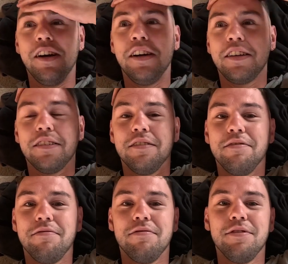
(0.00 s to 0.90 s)
like
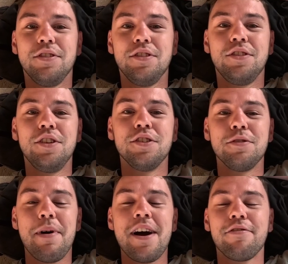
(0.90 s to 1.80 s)
use
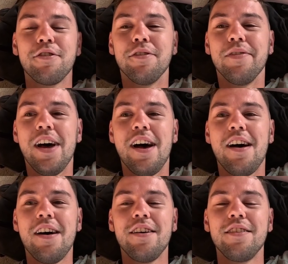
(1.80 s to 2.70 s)
the bathroom
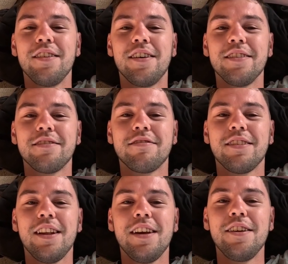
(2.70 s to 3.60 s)
there and like
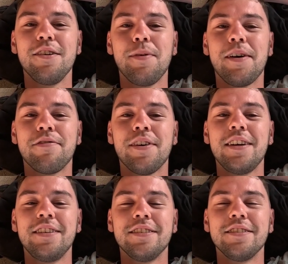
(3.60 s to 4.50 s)
clean up our
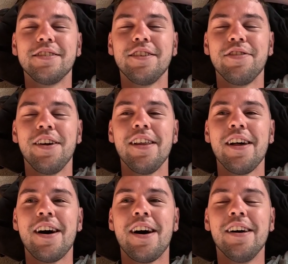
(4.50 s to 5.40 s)
face and stuff like
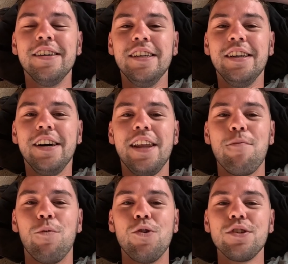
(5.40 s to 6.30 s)
that. And
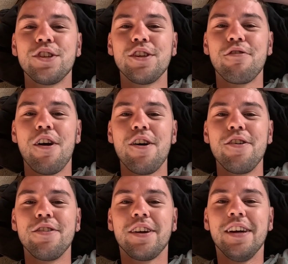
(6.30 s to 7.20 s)
then walk to the
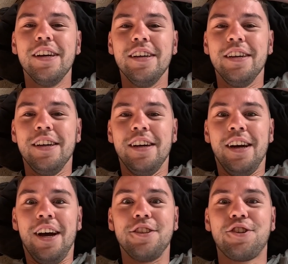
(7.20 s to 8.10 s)
road
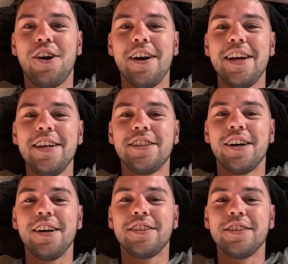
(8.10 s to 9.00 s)
and try and
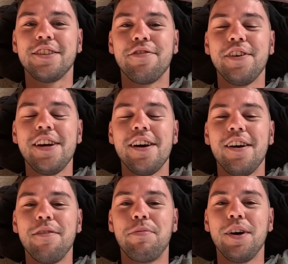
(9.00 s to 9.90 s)
hitchhike to
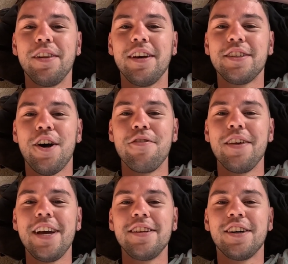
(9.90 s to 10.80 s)
Sofia. But let's hope
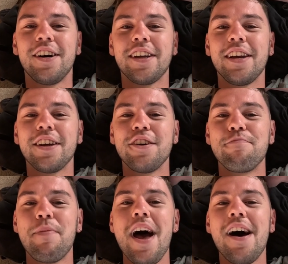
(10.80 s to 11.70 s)
the hitchhiking goes
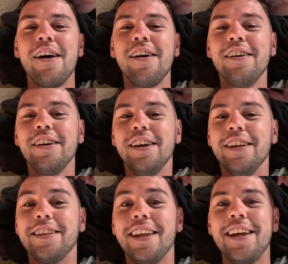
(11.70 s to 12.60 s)
better
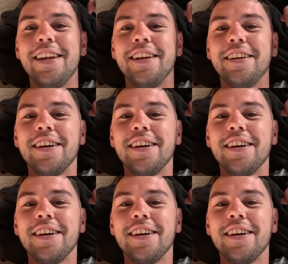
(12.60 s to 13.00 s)
than it did